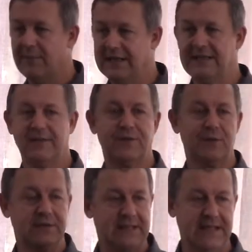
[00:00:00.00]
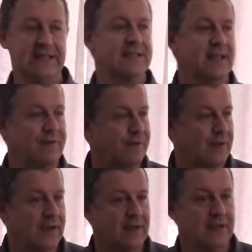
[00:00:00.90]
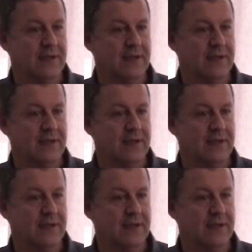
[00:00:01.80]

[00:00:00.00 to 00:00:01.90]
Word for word: any difficulty, any suffering.